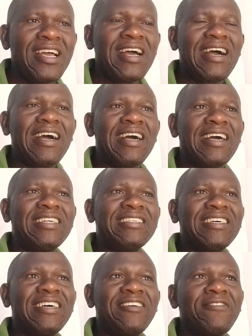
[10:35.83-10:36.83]
and
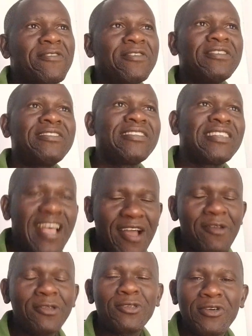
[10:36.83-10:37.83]
of course, I
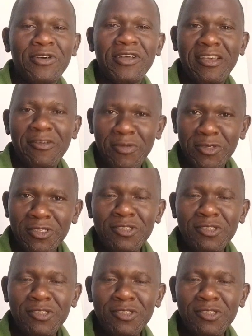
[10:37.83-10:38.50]
also got the opportunity